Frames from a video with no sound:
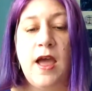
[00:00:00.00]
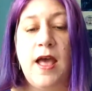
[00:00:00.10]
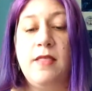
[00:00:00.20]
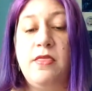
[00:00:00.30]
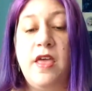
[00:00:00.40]

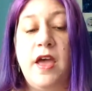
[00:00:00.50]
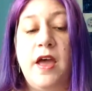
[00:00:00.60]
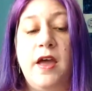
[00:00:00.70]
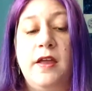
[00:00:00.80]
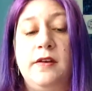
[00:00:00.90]
and
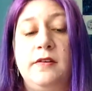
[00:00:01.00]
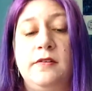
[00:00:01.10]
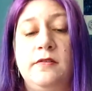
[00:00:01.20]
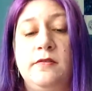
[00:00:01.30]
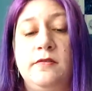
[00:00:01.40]

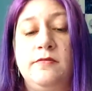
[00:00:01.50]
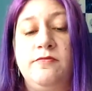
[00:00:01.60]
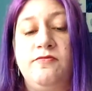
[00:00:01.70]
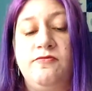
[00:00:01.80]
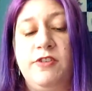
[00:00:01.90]
then
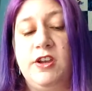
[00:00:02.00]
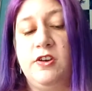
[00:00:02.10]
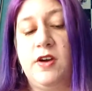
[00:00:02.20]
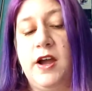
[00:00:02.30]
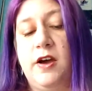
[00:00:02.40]

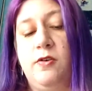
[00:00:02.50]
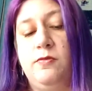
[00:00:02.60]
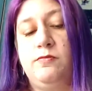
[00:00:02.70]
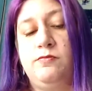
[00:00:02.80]
figure out